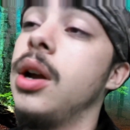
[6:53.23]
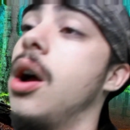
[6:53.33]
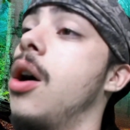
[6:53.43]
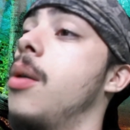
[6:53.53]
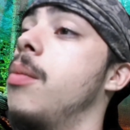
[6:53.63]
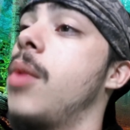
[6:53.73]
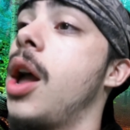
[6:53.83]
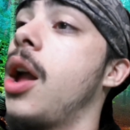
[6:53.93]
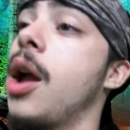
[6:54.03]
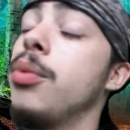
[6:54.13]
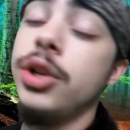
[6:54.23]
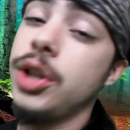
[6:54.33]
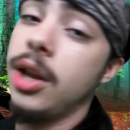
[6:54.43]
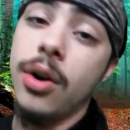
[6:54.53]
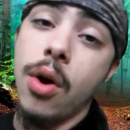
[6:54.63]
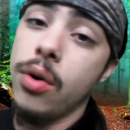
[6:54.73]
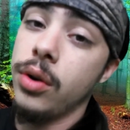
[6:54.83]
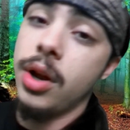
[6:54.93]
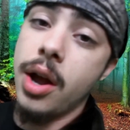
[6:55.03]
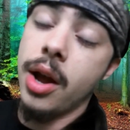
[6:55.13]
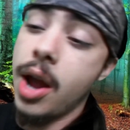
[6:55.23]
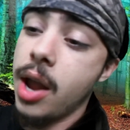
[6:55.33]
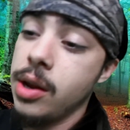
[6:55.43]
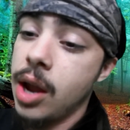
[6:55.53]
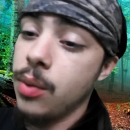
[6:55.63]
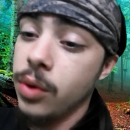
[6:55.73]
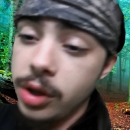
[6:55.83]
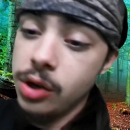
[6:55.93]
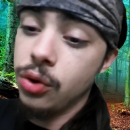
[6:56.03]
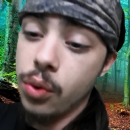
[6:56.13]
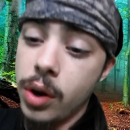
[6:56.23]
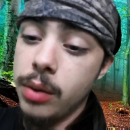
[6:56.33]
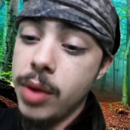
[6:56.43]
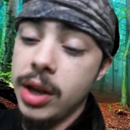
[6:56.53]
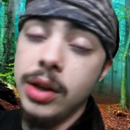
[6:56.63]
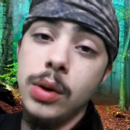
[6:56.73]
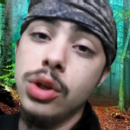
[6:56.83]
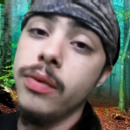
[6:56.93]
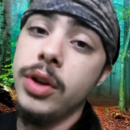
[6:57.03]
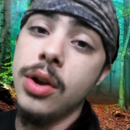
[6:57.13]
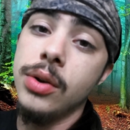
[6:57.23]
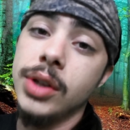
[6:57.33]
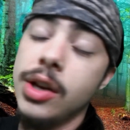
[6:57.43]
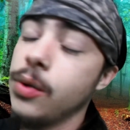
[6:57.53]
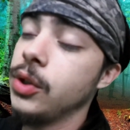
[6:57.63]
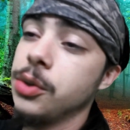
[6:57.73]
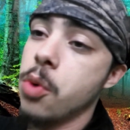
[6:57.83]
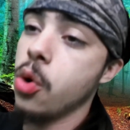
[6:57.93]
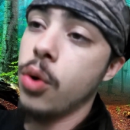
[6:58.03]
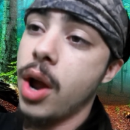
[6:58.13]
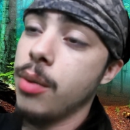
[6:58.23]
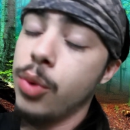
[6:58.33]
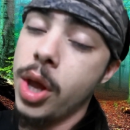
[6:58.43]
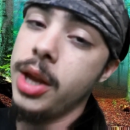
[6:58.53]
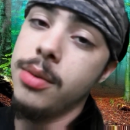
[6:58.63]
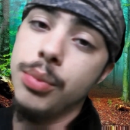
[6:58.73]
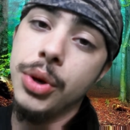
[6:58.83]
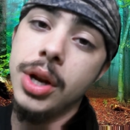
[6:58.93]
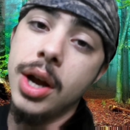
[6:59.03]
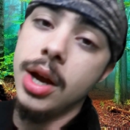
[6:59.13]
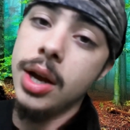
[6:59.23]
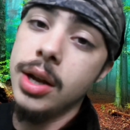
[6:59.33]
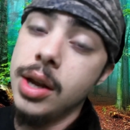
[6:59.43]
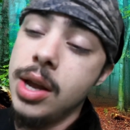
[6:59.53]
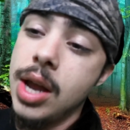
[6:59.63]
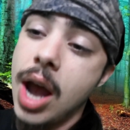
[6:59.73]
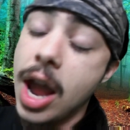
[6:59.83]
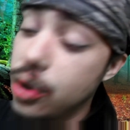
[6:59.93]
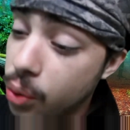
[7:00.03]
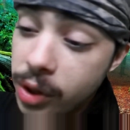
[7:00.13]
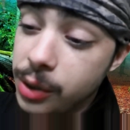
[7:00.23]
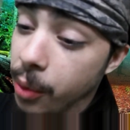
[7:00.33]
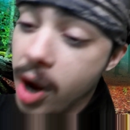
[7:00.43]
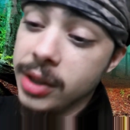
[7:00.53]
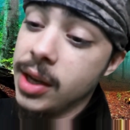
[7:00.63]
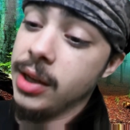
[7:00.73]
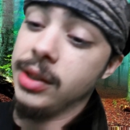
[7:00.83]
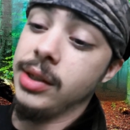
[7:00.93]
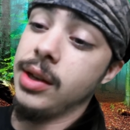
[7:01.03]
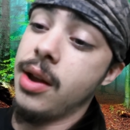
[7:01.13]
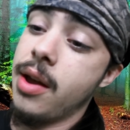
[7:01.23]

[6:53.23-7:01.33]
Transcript: I appreciate it all. I really enjoy making YouTube videos. I know it's a small crowd I'm playing, but I enjoy this process.